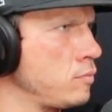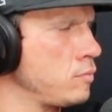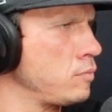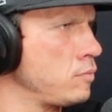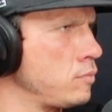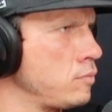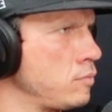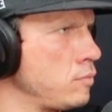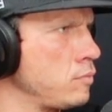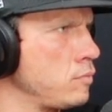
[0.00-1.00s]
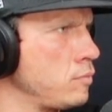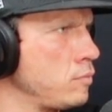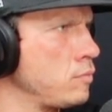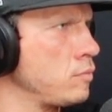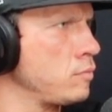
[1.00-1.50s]

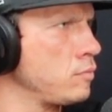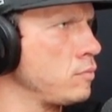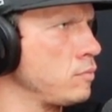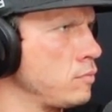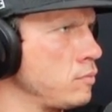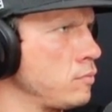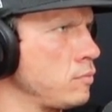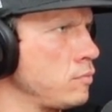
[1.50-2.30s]
(not speaking)